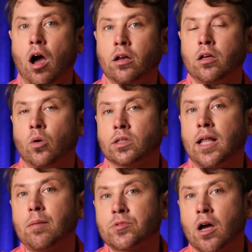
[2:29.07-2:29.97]
audio on
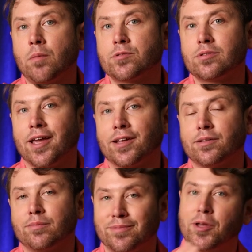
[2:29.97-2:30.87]
laptops
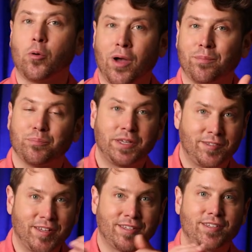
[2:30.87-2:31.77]
and, well,
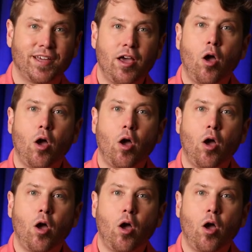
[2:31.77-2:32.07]
PCs,